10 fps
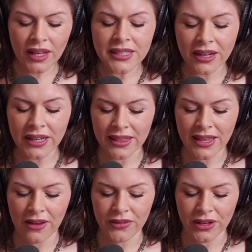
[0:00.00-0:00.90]
down 8th
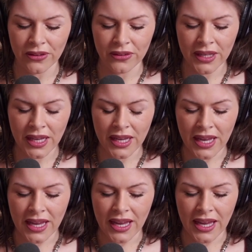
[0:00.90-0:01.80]
Avenue
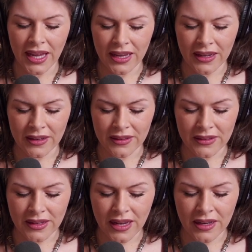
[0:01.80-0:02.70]

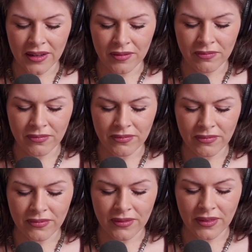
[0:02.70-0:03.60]
and
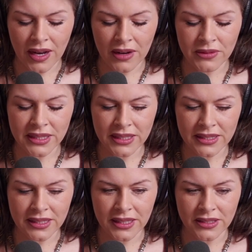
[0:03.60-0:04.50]
I was
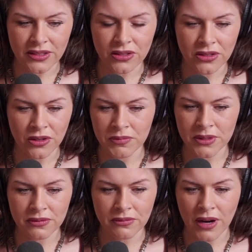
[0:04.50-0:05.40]
listening to
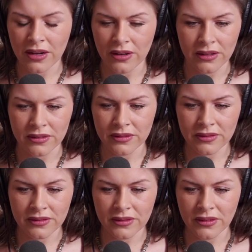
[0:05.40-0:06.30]
Snoop's record
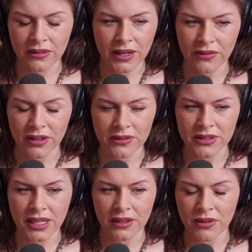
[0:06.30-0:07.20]
or whatever. It
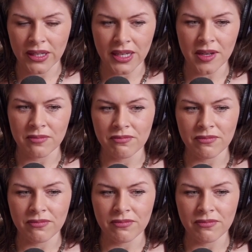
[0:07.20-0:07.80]
was like one he had